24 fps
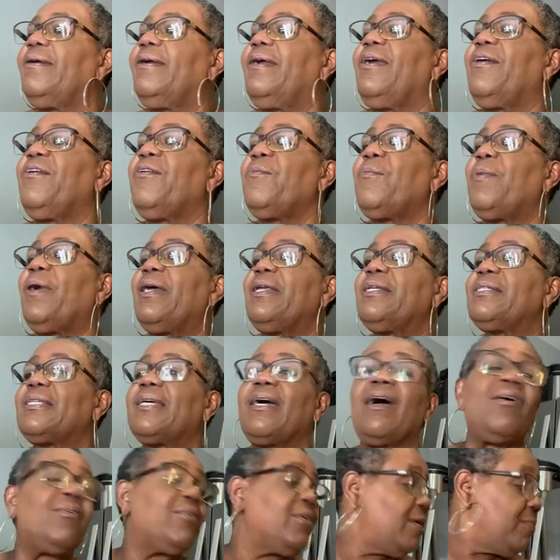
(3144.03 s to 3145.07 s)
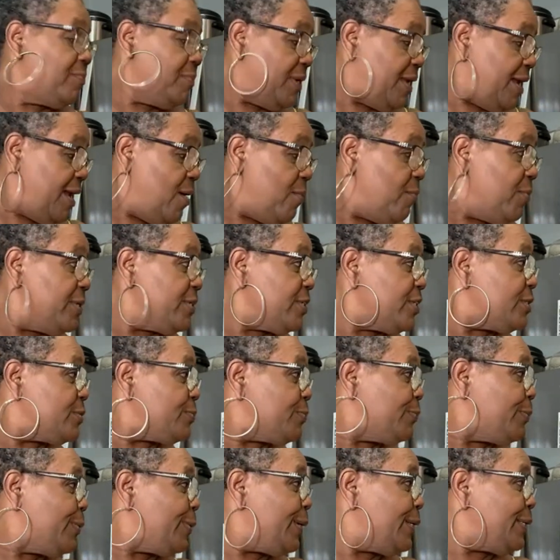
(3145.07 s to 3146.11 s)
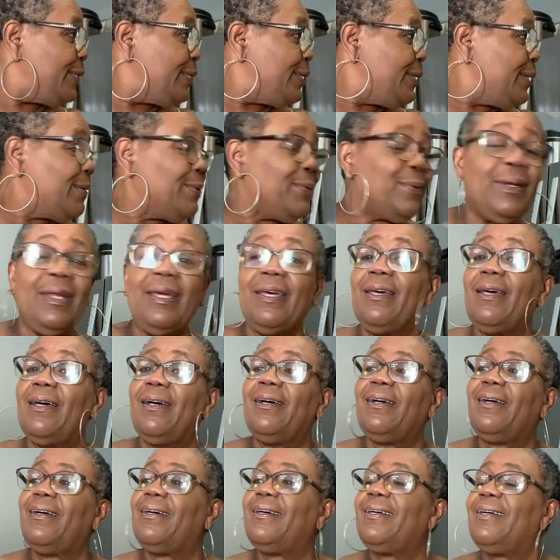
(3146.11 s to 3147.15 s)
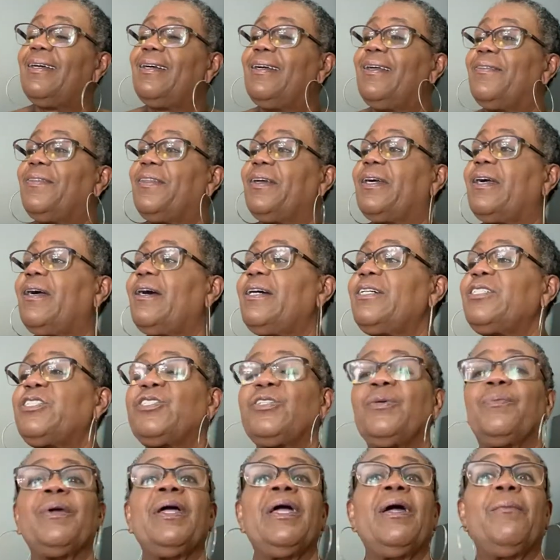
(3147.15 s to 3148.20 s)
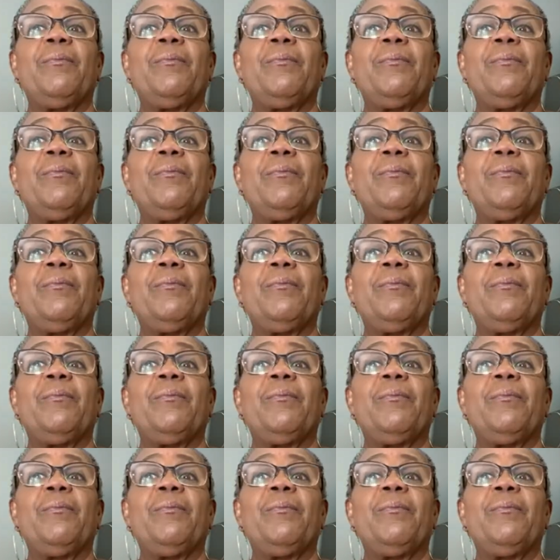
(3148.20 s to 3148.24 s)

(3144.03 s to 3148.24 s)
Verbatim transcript: Everybody's caught up. Now we just waiting on the uh, the custom.